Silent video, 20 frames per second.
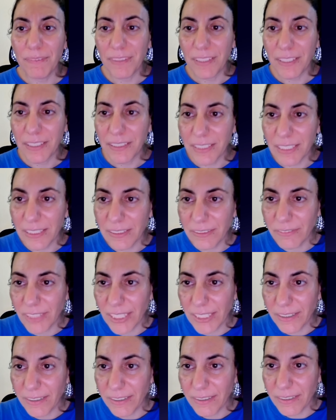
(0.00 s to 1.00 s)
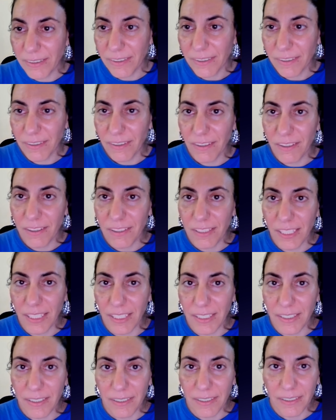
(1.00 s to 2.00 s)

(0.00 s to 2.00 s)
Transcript: It's ready. Okay.